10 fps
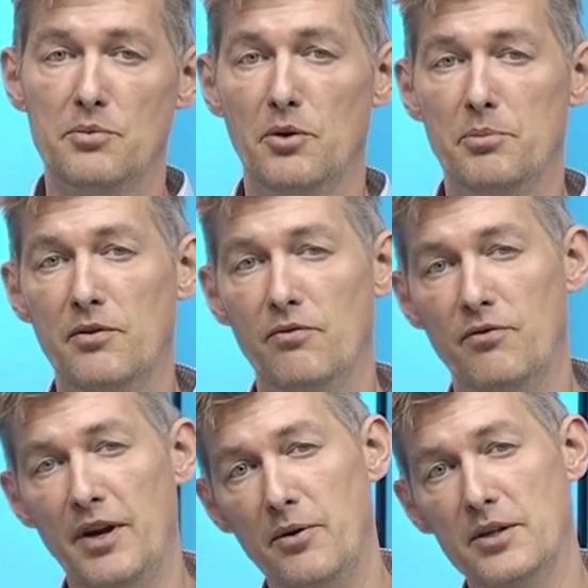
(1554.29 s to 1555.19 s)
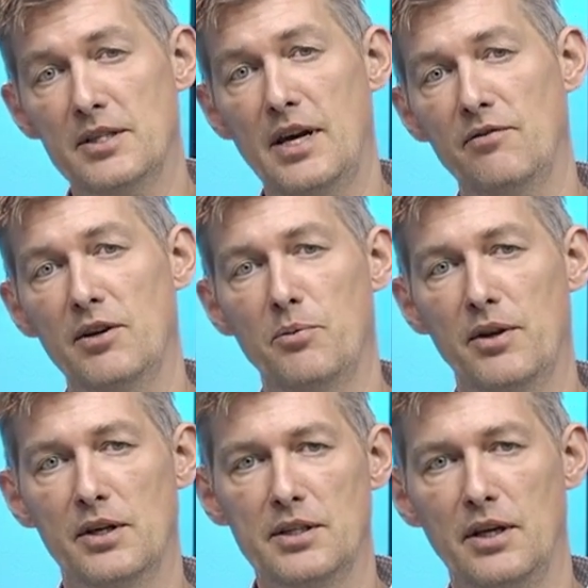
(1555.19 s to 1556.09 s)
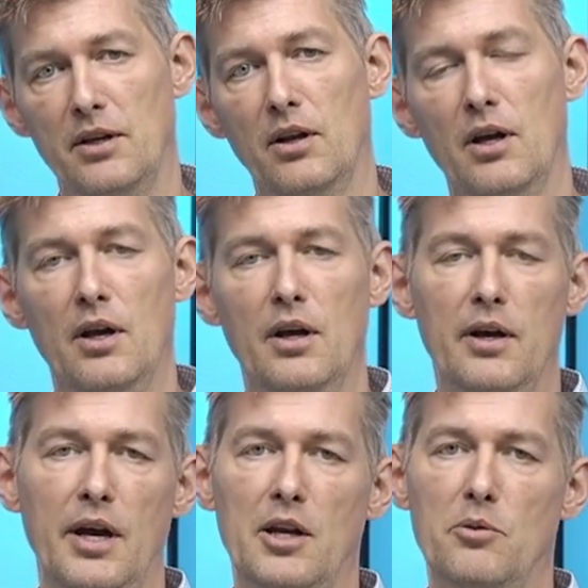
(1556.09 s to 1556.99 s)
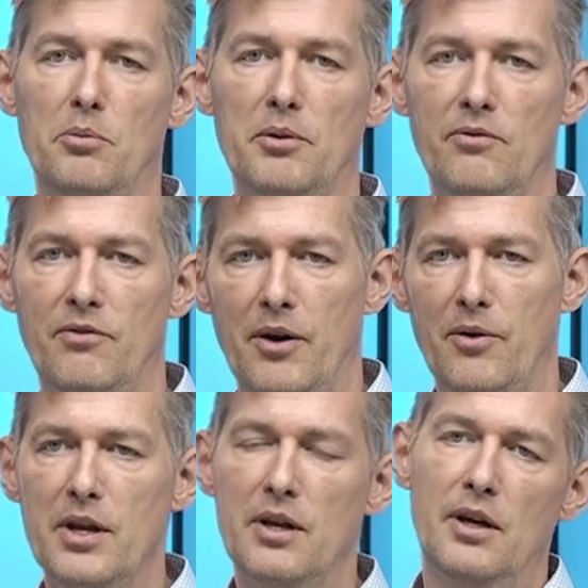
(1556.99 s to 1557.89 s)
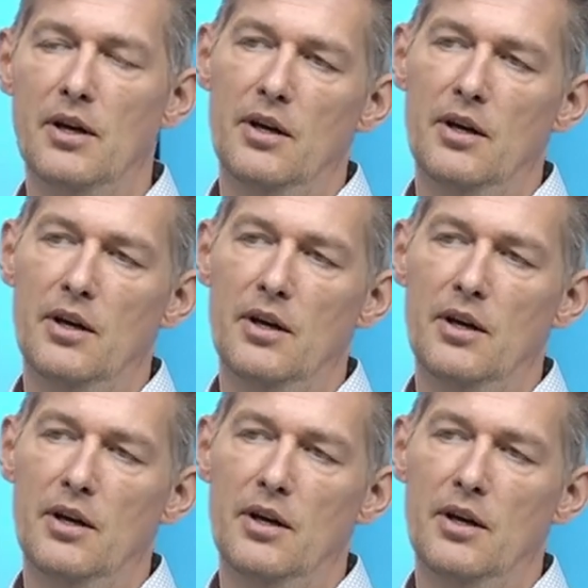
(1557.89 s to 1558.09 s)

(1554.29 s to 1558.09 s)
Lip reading: will be very savvy with Excel, and it will be very,